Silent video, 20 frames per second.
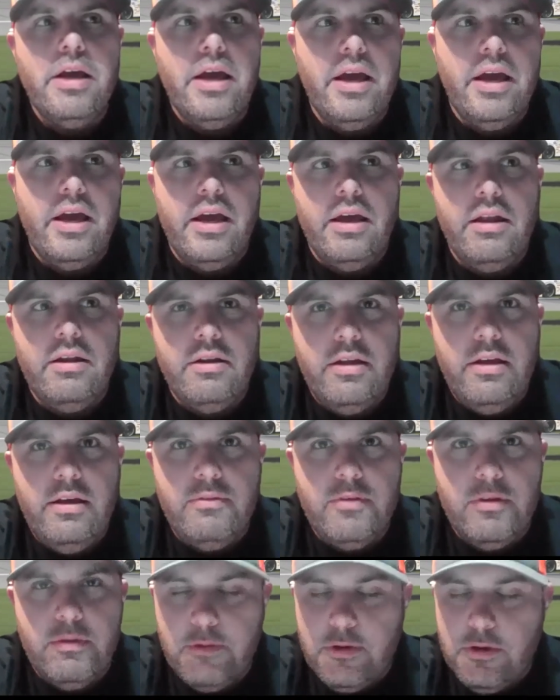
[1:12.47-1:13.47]
And
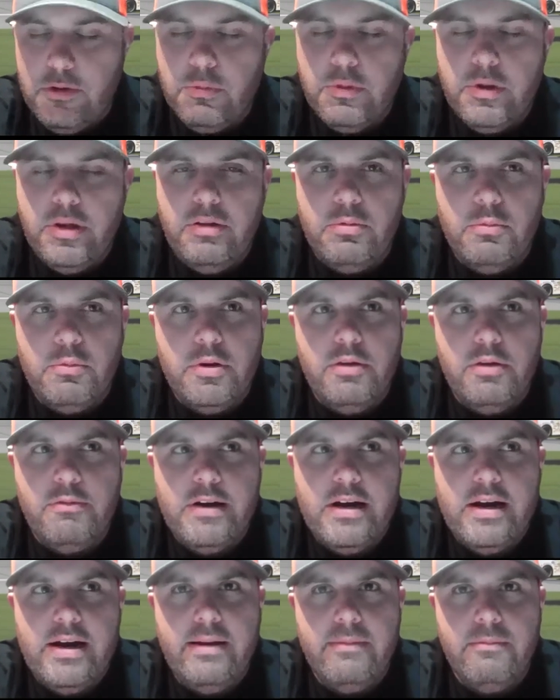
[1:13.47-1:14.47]
even for
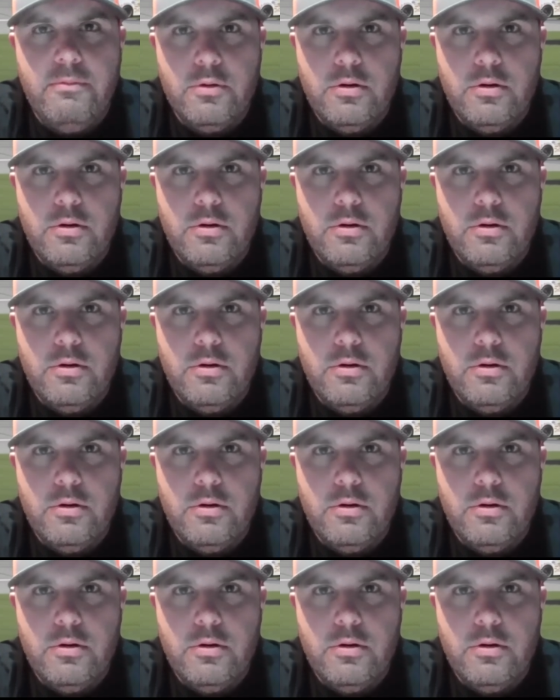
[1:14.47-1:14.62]
2025,